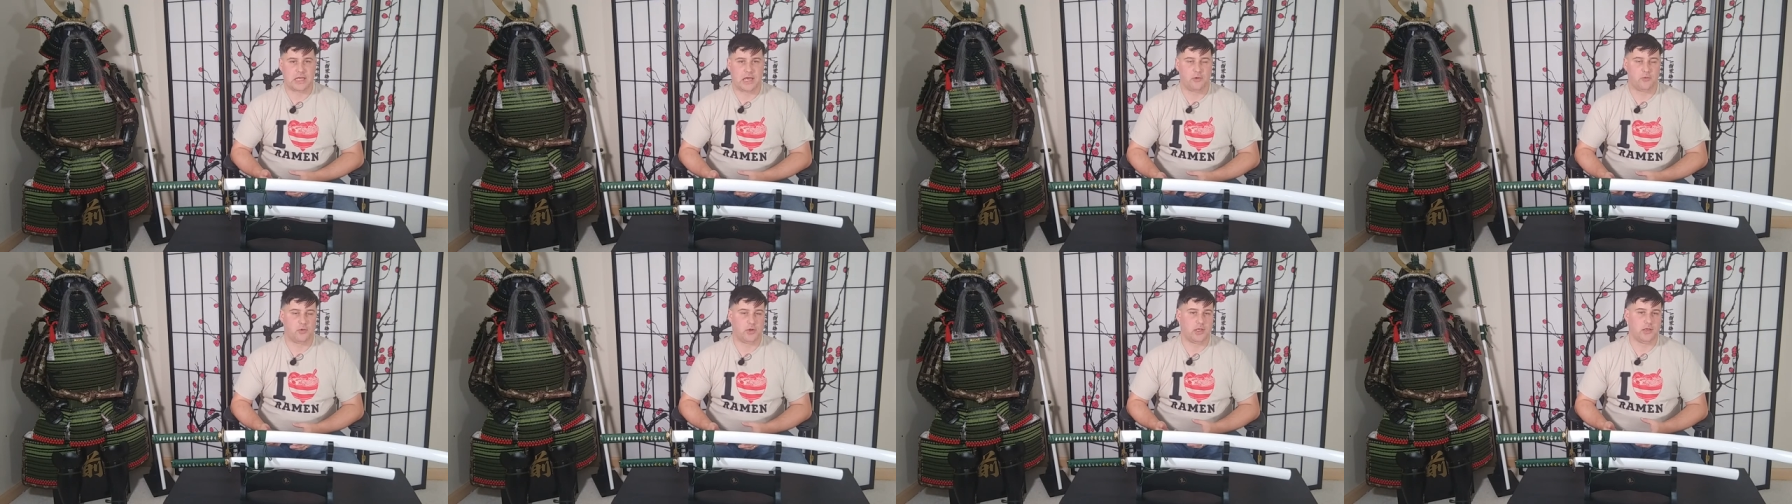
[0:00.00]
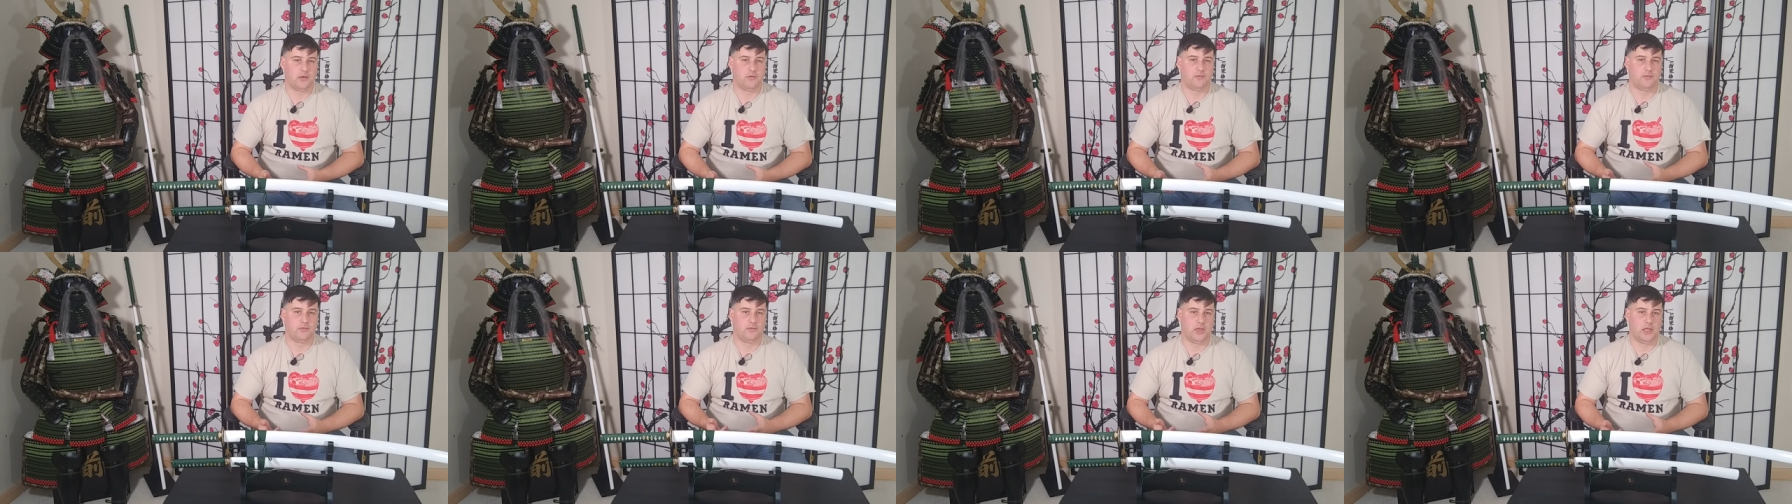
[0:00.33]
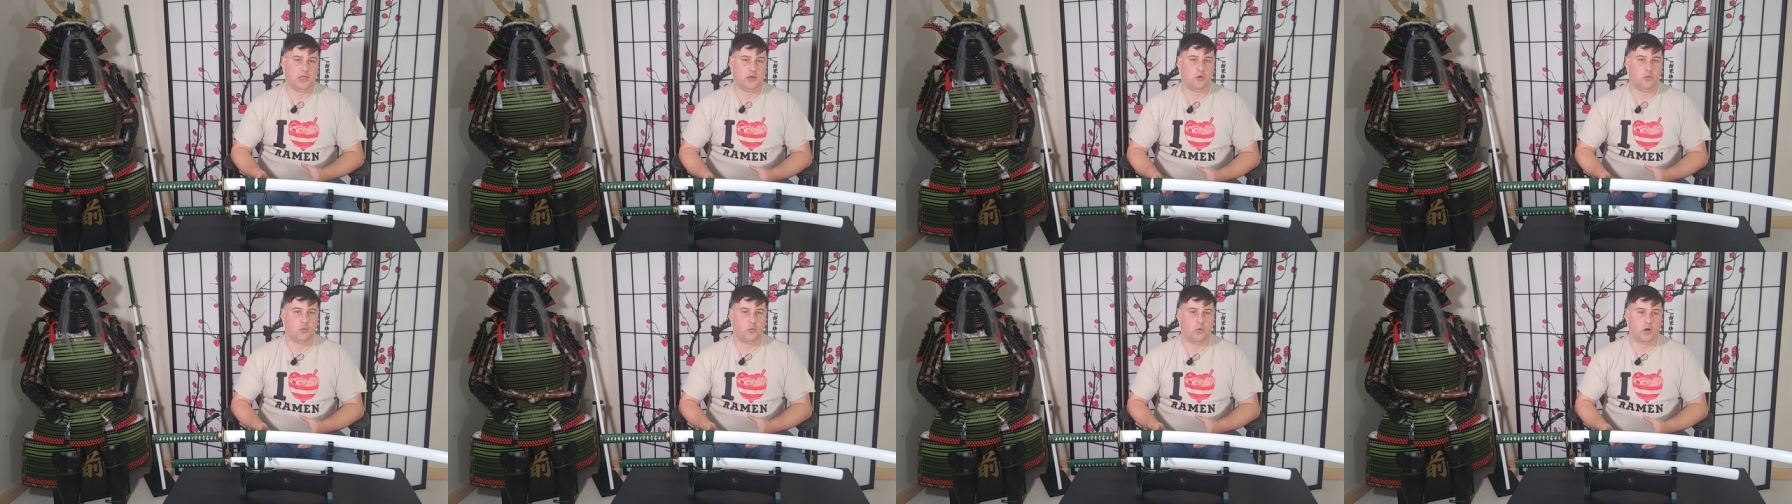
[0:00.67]
I would give
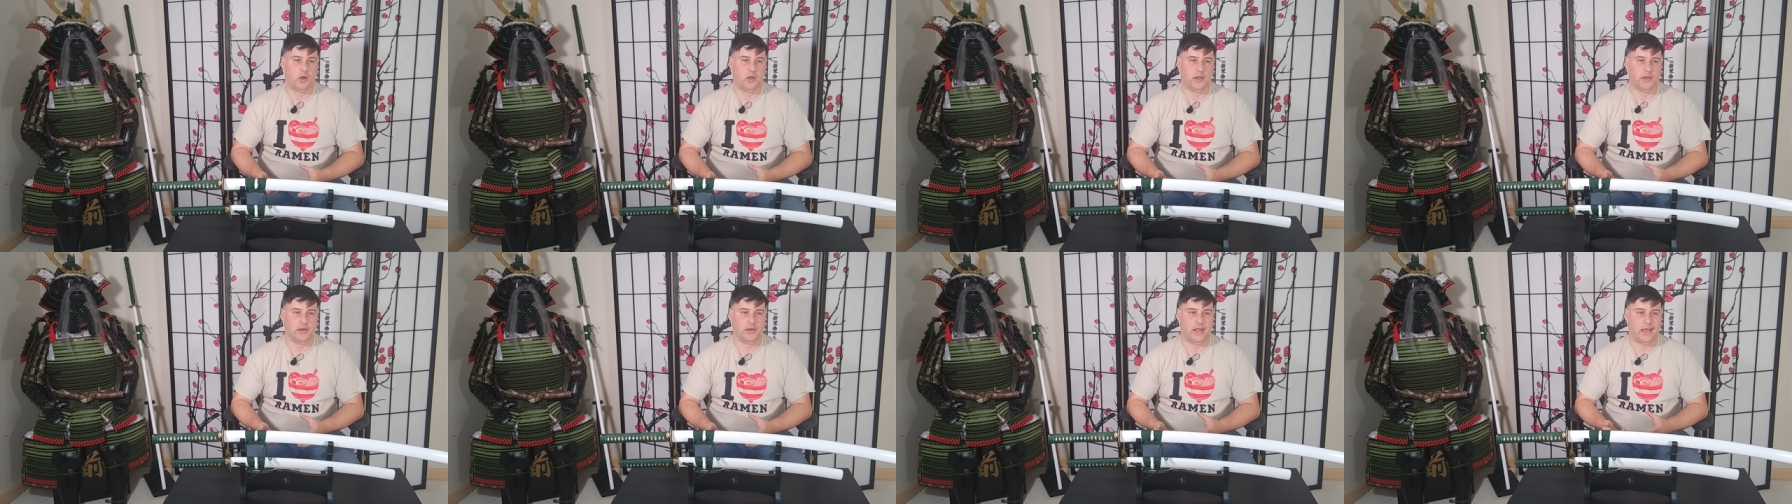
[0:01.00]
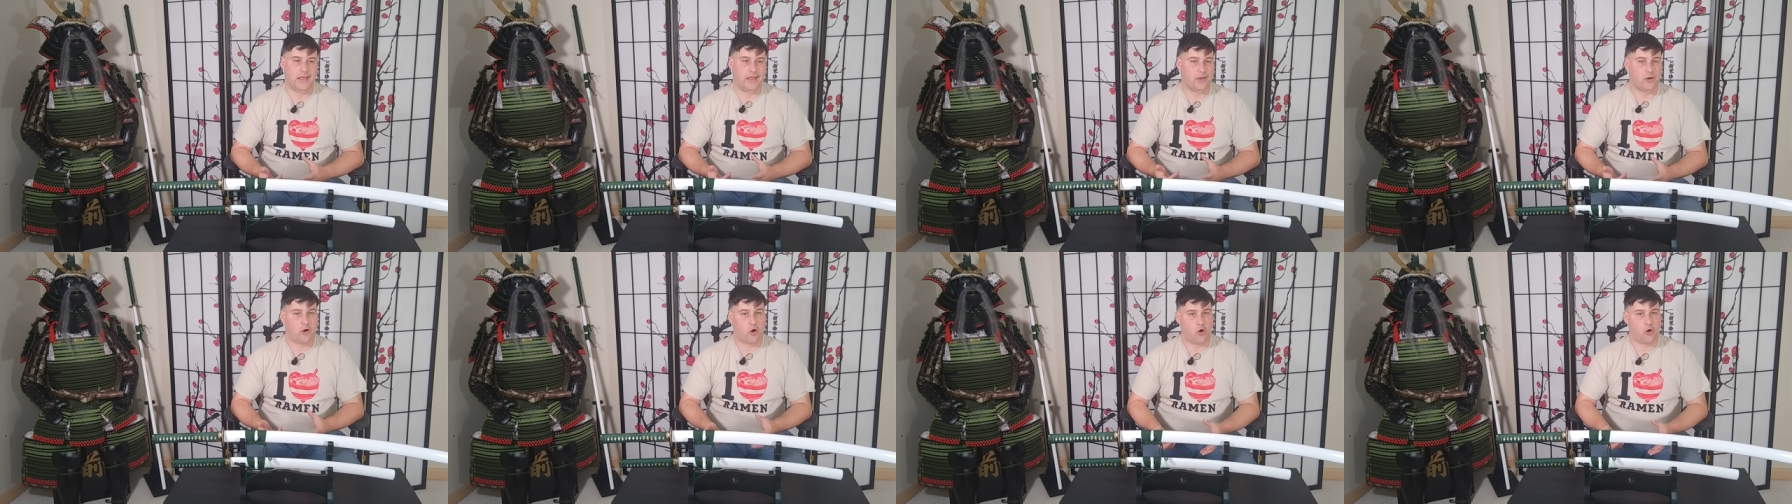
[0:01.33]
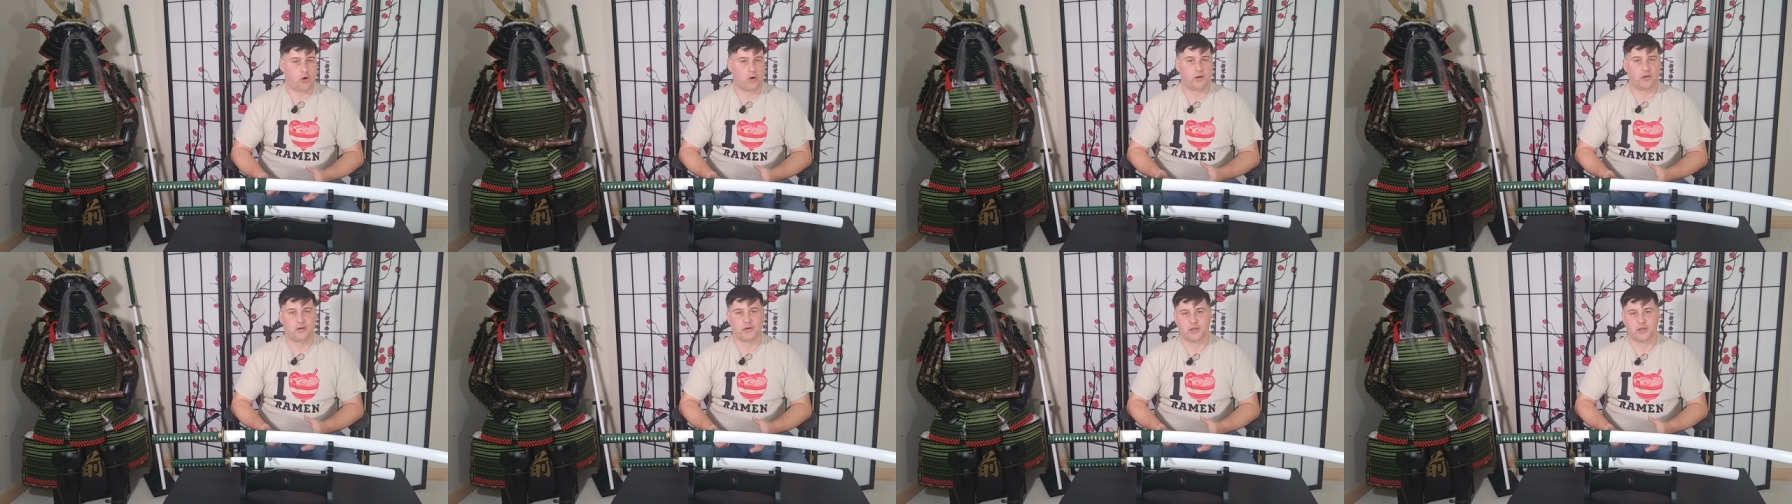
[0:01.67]
Nioh 1 a
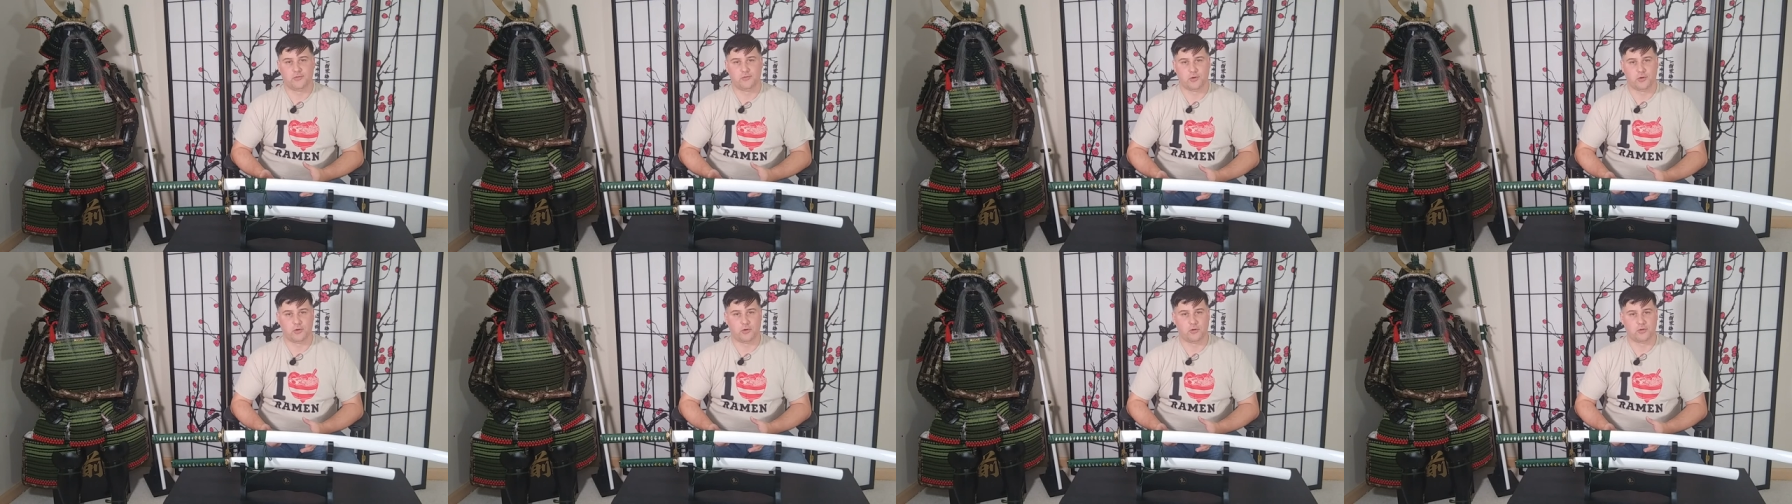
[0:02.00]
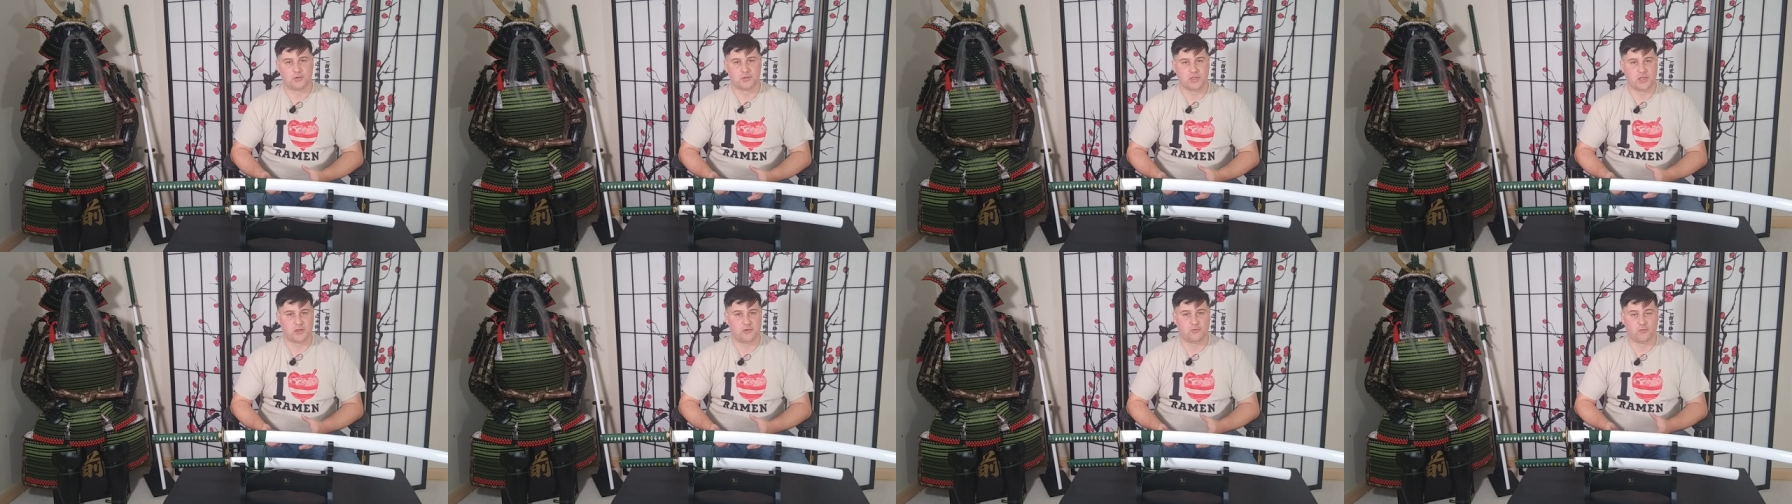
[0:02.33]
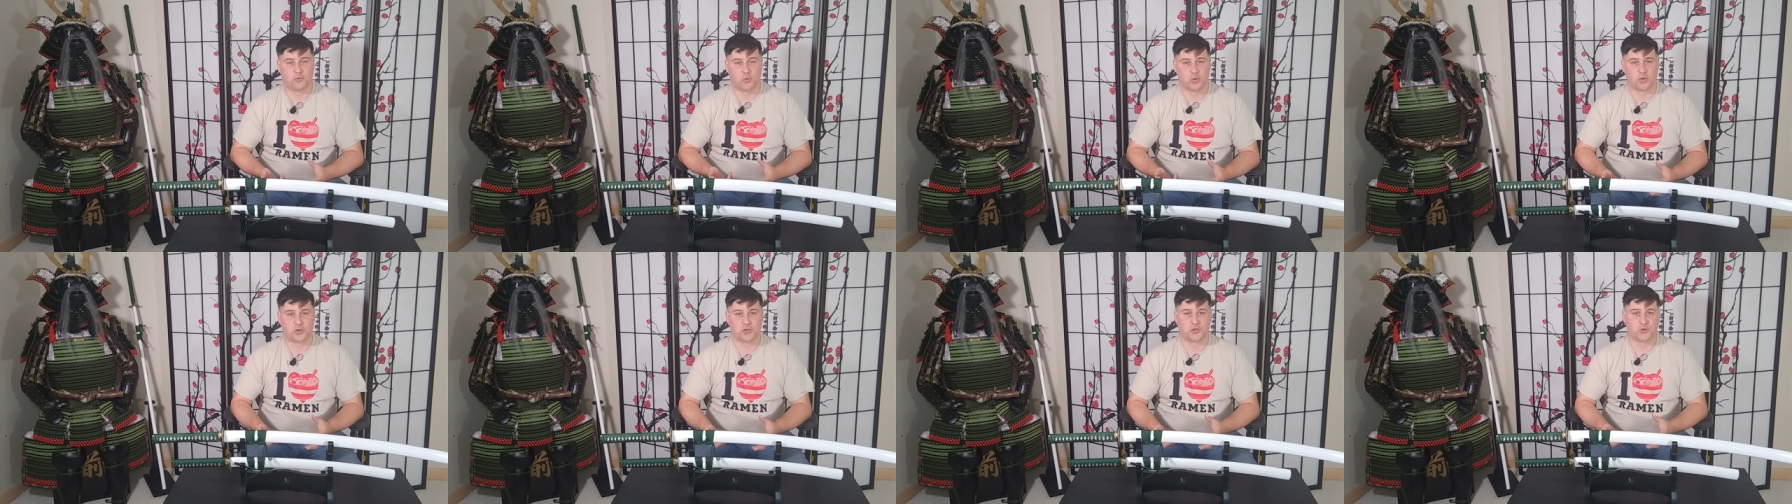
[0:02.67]
hard difficulty
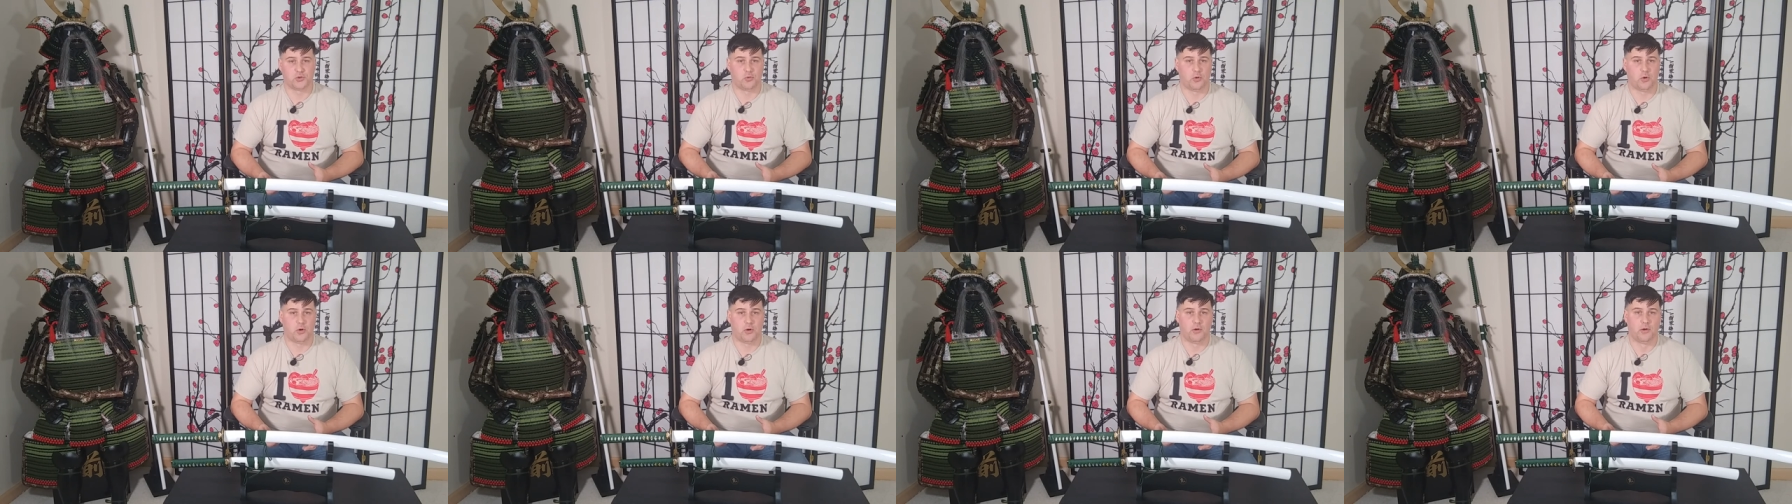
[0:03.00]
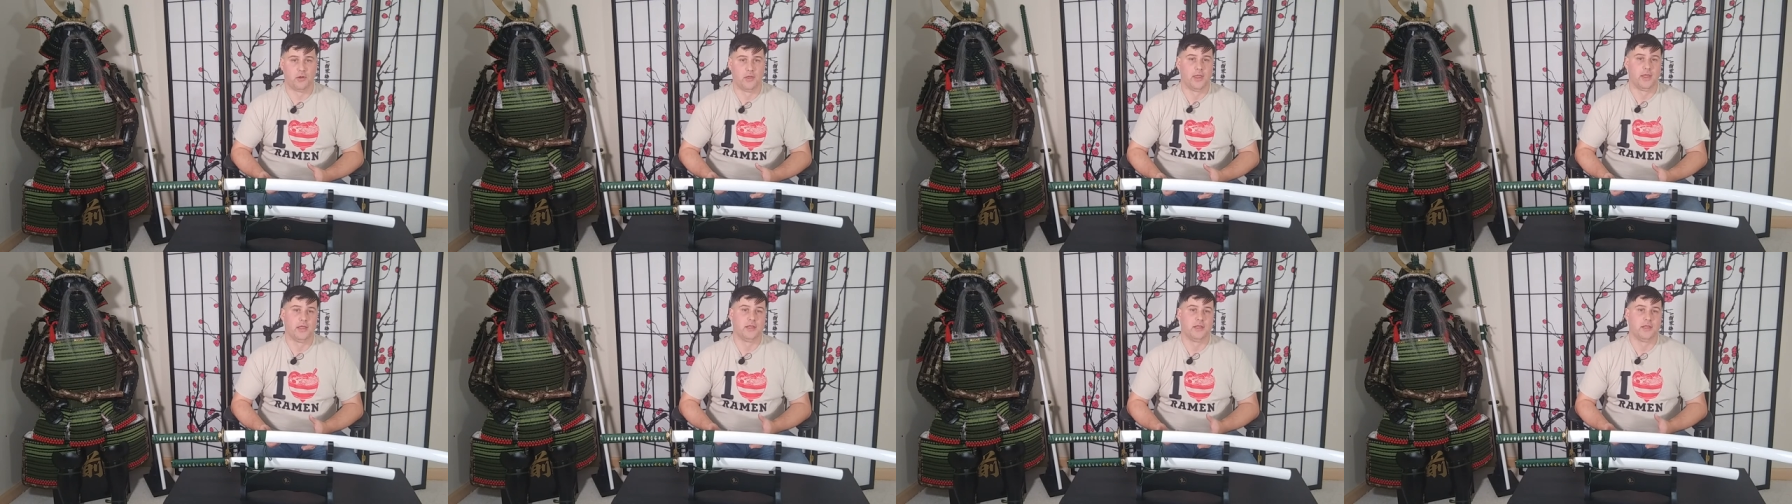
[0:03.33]
for sure.